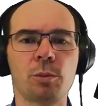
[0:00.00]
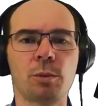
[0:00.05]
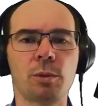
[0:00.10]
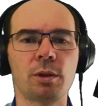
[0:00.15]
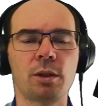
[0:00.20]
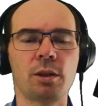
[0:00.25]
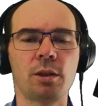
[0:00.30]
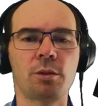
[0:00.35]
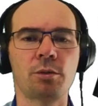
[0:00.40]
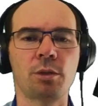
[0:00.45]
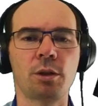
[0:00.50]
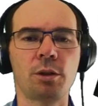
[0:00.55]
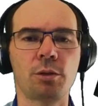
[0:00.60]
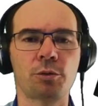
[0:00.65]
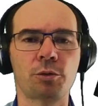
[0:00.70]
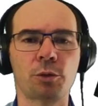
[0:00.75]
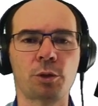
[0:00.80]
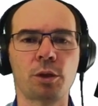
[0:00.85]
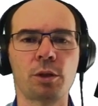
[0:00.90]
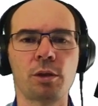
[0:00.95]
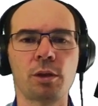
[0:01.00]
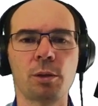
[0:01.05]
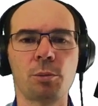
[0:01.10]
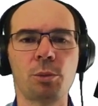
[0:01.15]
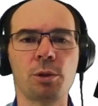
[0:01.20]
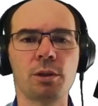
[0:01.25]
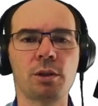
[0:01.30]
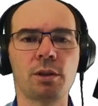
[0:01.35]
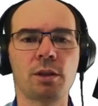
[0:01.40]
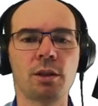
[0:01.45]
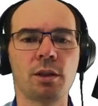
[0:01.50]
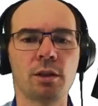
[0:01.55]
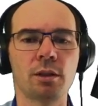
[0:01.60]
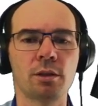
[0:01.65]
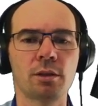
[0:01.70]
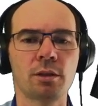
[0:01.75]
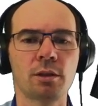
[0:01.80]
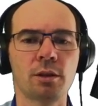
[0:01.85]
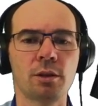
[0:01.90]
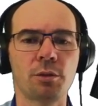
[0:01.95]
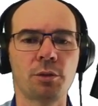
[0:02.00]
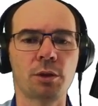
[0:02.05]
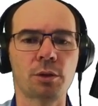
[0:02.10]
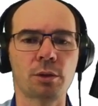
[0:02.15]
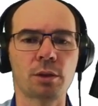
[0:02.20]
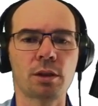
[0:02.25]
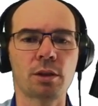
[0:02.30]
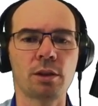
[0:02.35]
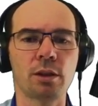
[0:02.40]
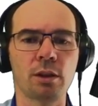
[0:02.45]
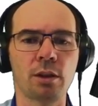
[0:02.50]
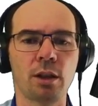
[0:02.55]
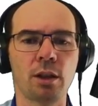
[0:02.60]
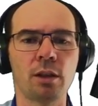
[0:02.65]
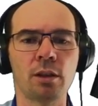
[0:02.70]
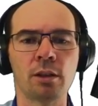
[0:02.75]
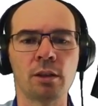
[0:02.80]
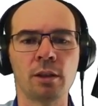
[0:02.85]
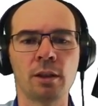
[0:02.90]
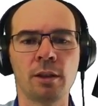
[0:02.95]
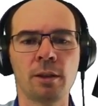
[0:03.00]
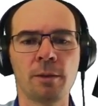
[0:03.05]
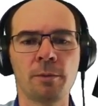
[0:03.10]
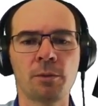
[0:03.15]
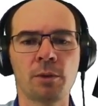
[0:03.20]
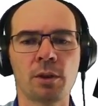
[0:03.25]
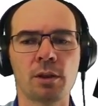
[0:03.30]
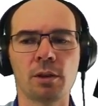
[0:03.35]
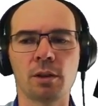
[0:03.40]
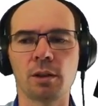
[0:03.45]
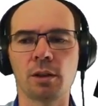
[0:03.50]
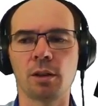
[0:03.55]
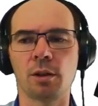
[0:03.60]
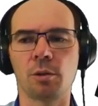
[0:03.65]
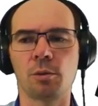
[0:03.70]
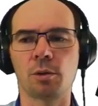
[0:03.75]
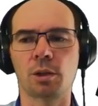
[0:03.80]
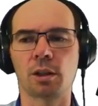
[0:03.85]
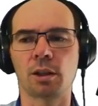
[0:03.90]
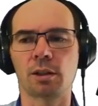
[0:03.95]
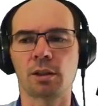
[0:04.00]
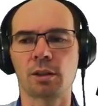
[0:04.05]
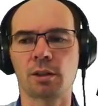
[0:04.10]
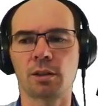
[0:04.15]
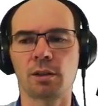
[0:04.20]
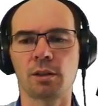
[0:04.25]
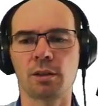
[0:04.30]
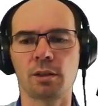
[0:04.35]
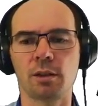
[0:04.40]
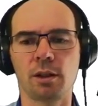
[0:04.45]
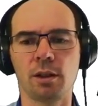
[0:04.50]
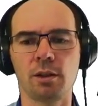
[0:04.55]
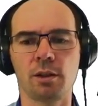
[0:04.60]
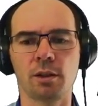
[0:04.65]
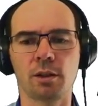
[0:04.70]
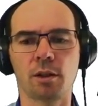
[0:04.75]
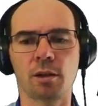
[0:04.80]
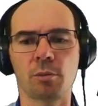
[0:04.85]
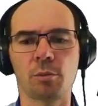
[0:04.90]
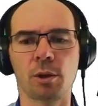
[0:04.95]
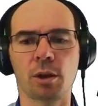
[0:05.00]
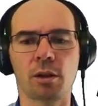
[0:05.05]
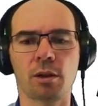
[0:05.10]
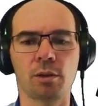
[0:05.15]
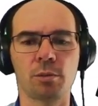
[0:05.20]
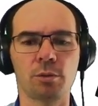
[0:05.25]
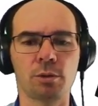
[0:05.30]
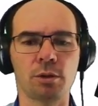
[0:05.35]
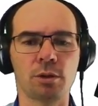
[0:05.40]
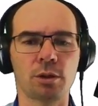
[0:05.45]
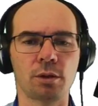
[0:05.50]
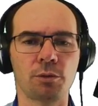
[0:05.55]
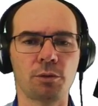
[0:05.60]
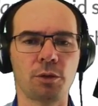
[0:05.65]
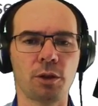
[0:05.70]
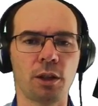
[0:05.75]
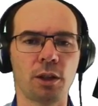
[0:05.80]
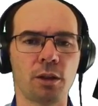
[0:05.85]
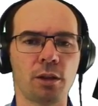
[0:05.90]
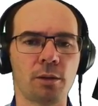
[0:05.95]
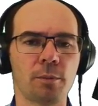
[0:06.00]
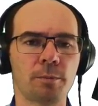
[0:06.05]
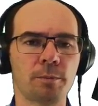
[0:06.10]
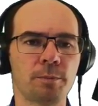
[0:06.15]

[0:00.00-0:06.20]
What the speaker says: degree of reliability of the result here, whereas any other method would just fail.